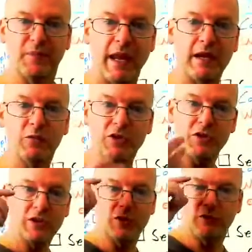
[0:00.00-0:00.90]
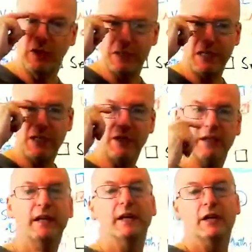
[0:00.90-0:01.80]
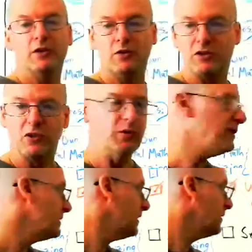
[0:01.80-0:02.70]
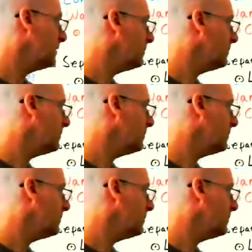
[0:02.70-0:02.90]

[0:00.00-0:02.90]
And once you get your volunteer, you just go ahead and tell